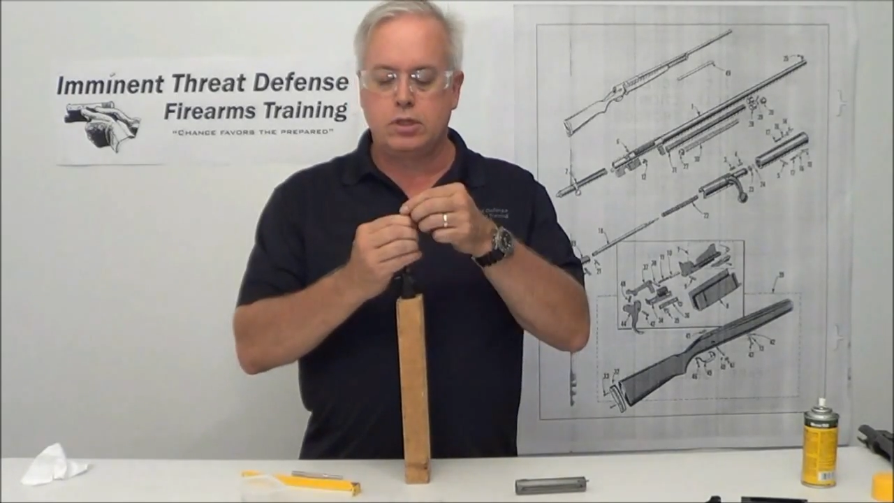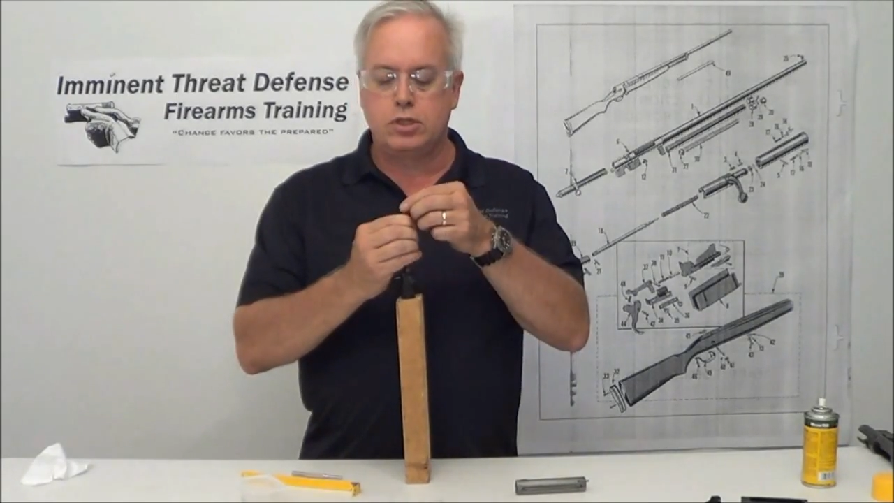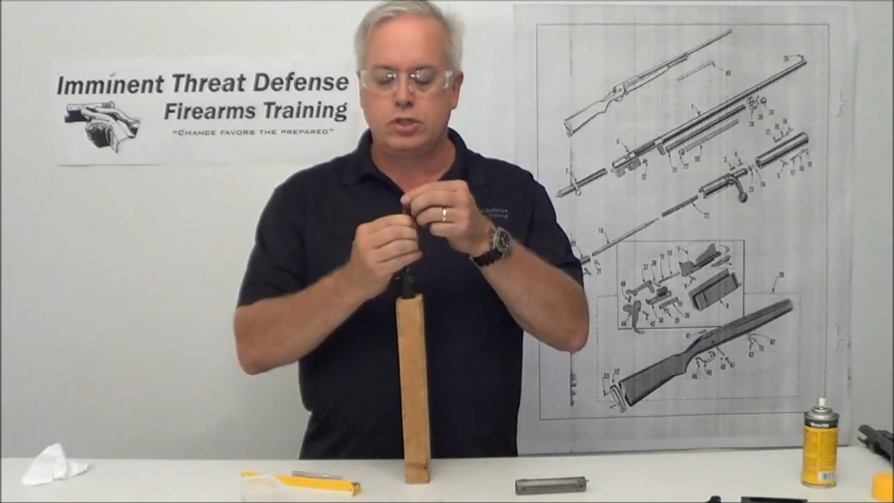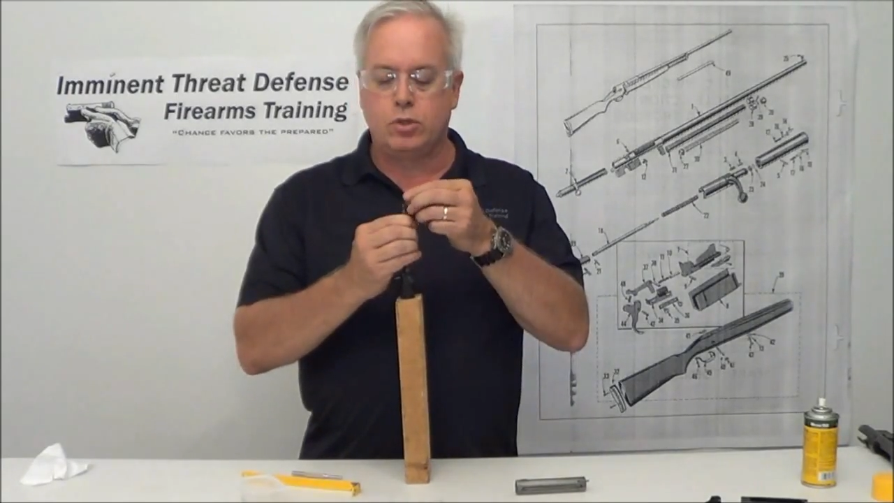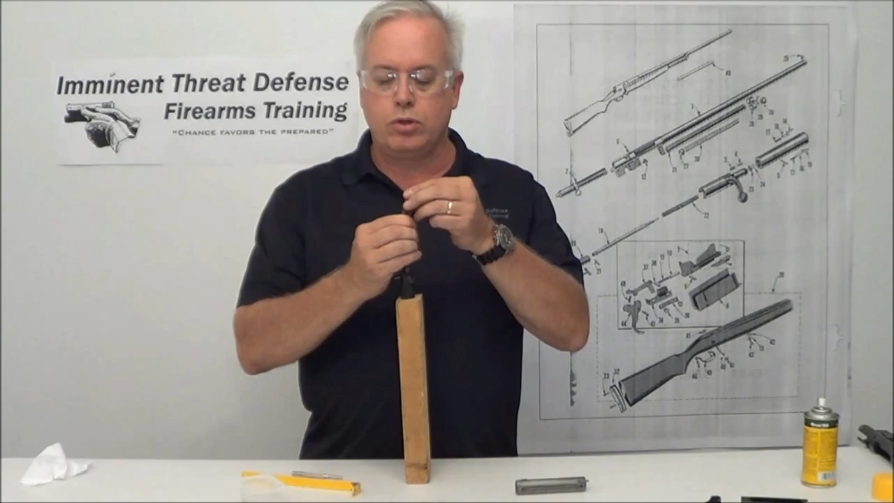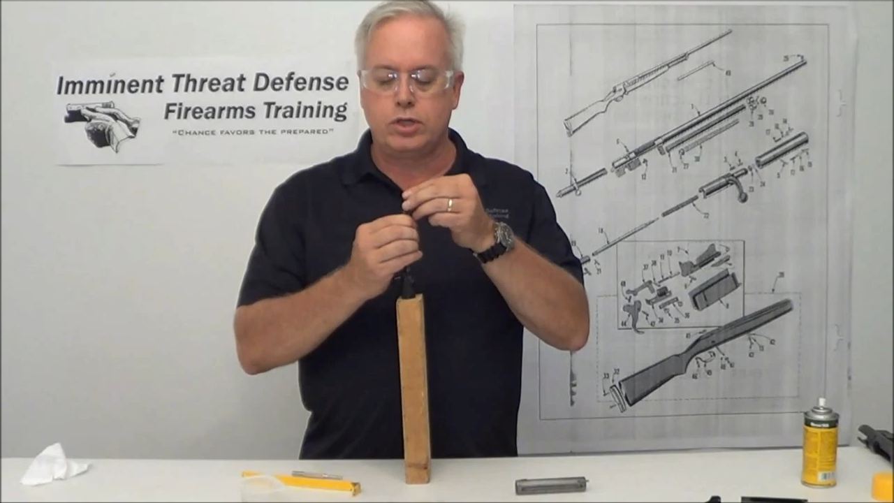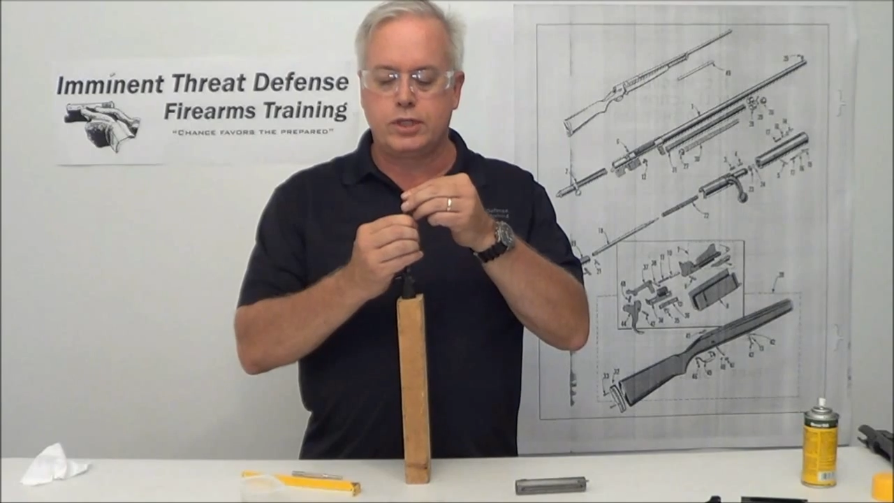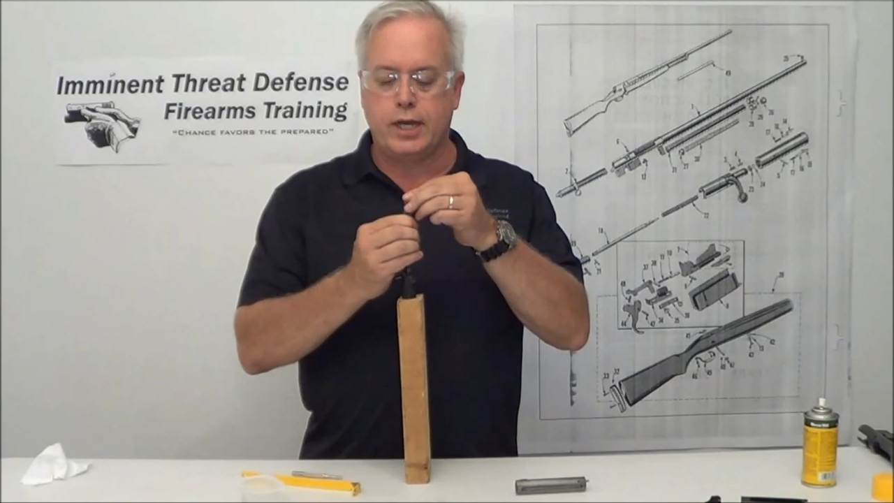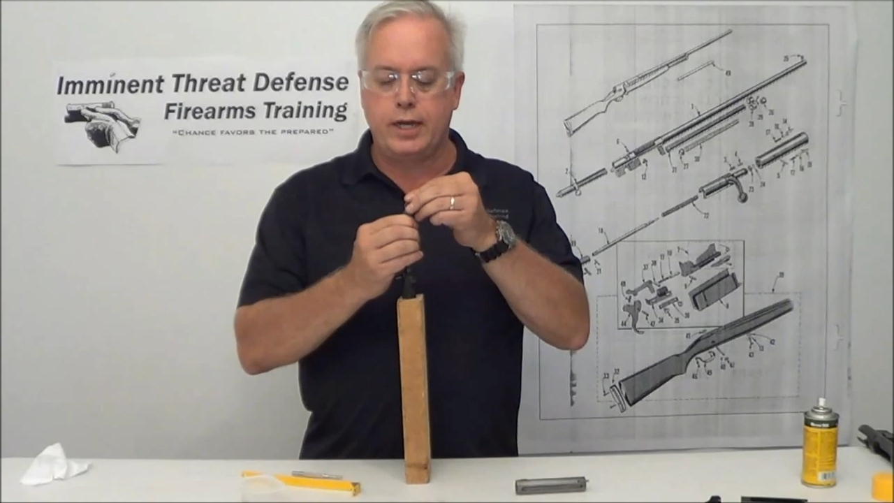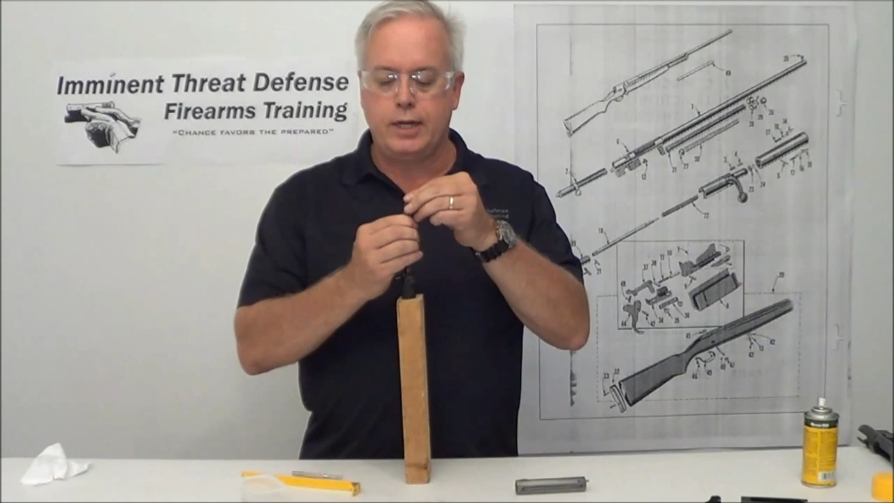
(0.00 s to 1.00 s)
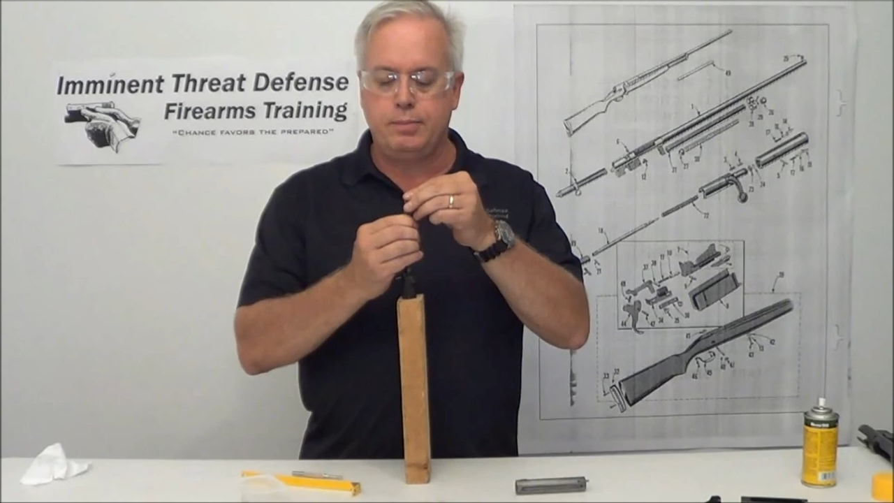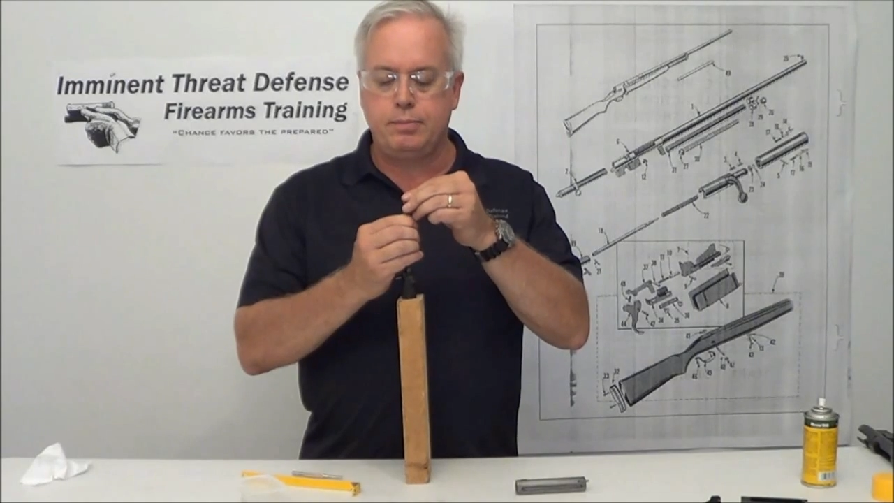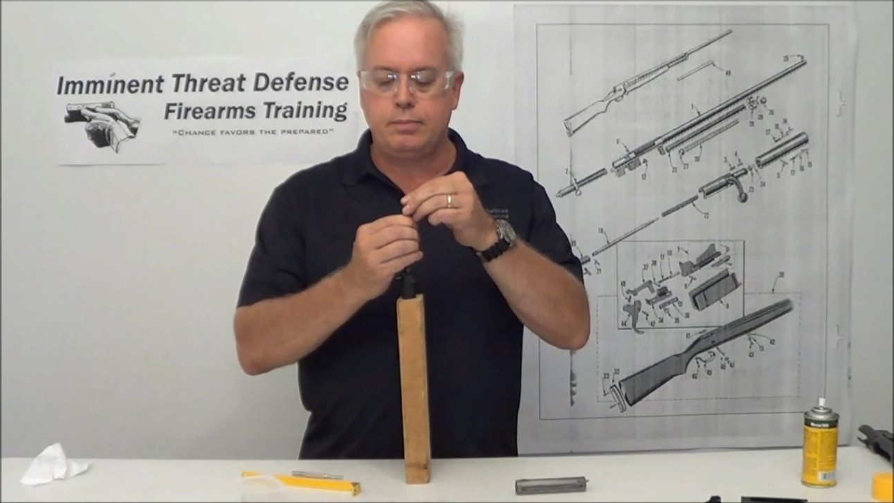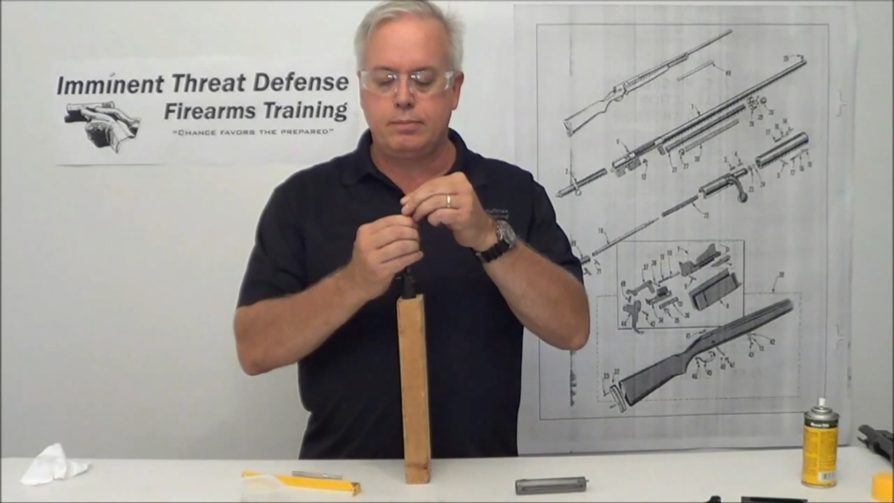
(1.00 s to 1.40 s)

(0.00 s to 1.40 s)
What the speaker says: shoulder side up,